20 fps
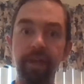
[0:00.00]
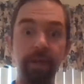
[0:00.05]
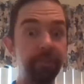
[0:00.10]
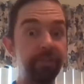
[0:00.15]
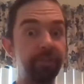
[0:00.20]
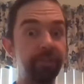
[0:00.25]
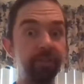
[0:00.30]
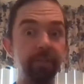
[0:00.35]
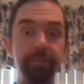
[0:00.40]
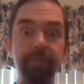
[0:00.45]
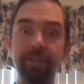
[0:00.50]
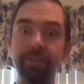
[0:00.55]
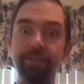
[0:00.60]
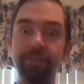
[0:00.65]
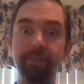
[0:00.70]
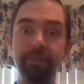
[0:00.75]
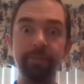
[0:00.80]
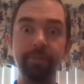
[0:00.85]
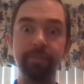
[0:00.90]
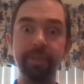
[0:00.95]
I would still be a
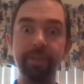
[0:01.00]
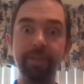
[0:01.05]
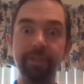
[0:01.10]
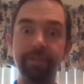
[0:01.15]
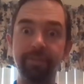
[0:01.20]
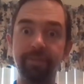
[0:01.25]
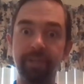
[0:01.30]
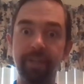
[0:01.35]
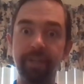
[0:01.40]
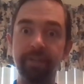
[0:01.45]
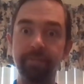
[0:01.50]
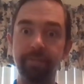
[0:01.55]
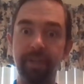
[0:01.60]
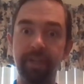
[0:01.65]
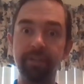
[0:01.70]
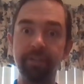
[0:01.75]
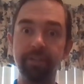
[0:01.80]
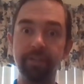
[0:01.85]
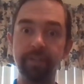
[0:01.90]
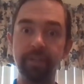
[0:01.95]
human being, for that
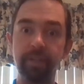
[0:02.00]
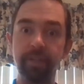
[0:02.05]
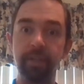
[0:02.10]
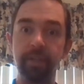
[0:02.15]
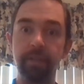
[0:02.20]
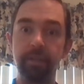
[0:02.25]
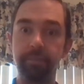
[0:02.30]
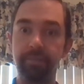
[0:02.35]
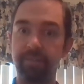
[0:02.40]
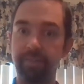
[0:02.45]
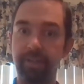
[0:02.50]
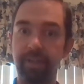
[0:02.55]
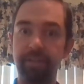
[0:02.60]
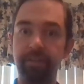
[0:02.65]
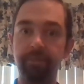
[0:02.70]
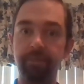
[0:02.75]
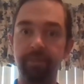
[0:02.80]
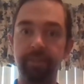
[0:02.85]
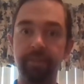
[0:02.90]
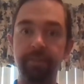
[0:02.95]
matter,
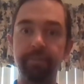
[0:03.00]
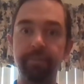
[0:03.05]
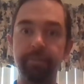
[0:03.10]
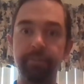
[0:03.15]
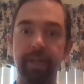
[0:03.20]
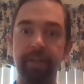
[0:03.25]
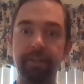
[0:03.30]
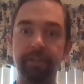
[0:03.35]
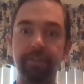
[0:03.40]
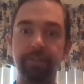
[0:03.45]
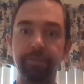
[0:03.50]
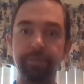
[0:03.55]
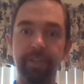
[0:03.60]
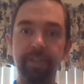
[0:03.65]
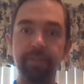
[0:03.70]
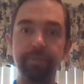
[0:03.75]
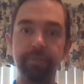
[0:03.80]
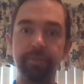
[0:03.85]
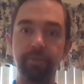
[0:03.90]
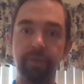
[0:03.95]
provided we bandaged me
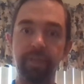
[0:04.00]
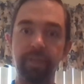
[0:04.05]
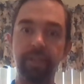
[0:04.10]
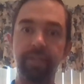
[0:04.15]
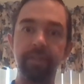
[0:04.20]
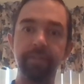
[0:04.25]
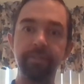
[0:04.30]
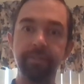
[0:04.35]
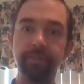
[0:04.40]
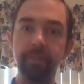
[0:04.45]
up quick enough.